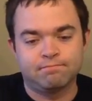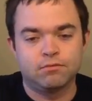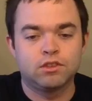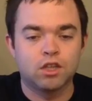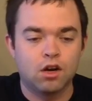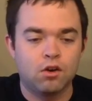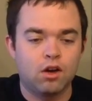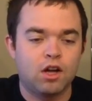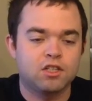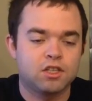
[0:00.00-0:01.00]
So
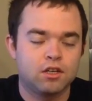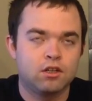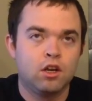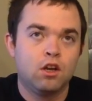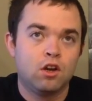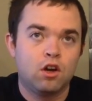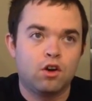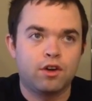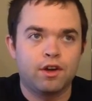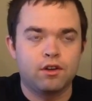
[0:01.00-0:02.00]
I said,
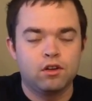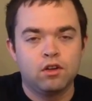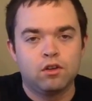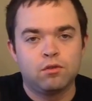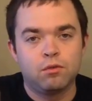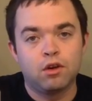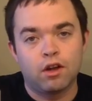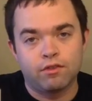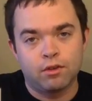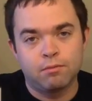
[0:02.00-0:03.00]
okay,
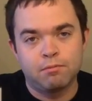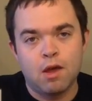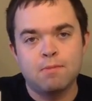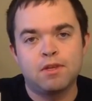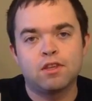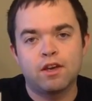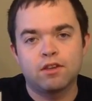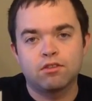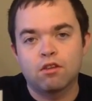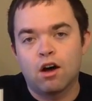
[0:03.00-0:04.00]
whatever. Maybe they
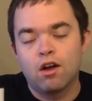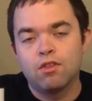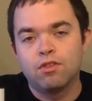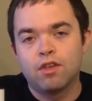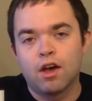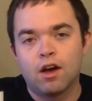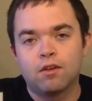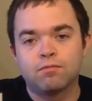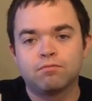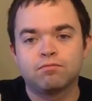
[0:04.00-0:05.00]
had thought that,